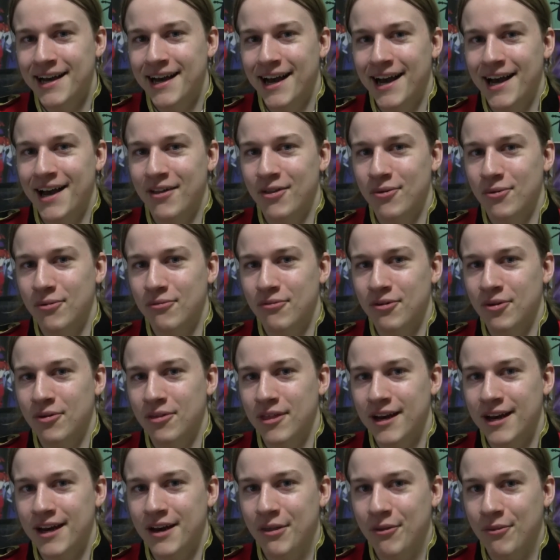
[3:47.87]
the review
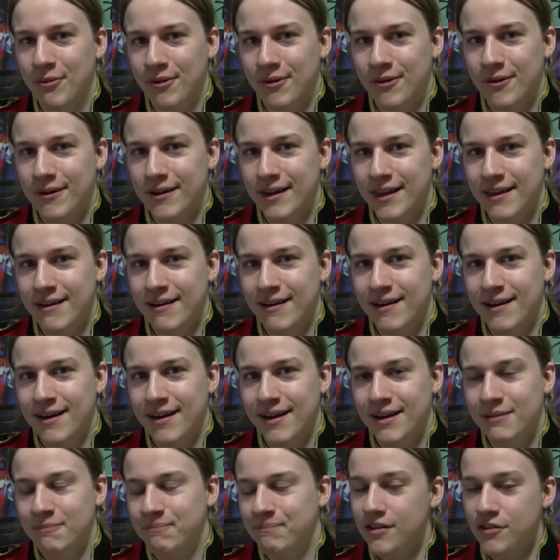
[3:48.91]
that I need to record later
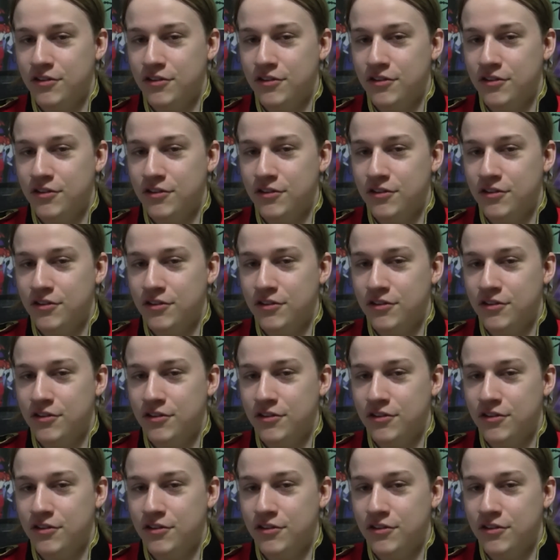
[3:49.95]
today.